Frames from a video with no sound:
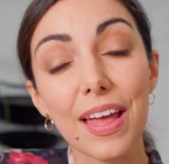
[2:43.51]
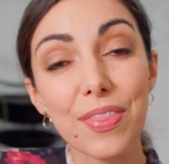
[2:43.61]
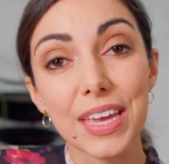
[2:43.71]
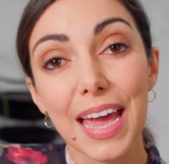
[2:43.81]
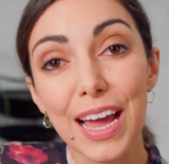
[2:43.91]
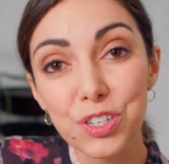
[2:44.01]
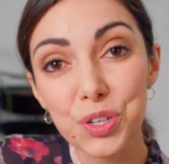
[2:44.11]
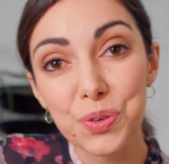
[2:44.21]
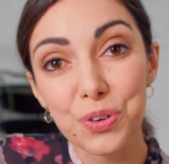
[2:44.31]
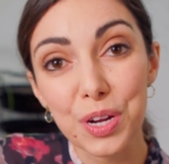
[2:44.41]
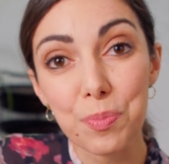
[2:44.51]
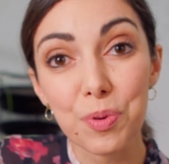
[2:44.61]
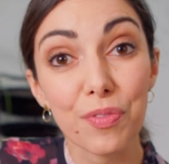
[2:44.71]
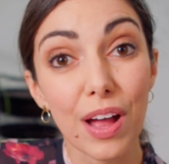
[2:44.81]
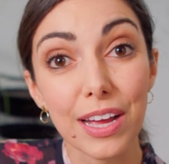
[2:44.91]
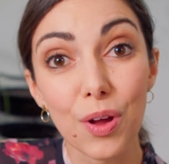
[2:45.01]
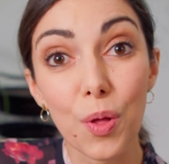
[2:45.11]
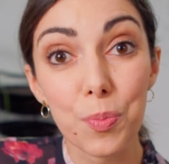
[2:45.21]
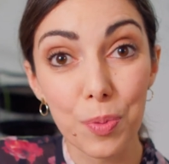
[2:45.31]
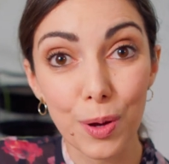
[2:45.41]
and the cashew cream provide
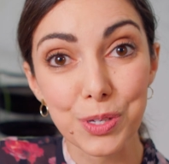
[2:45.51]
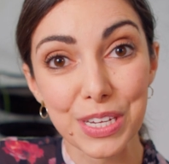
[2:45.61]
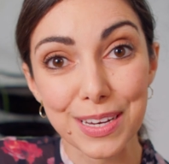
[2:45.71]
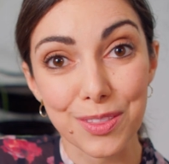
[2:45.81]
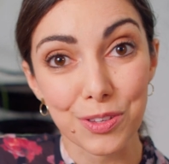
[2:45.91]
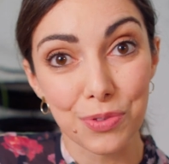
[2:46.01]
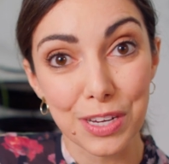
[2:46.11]
all the protein in this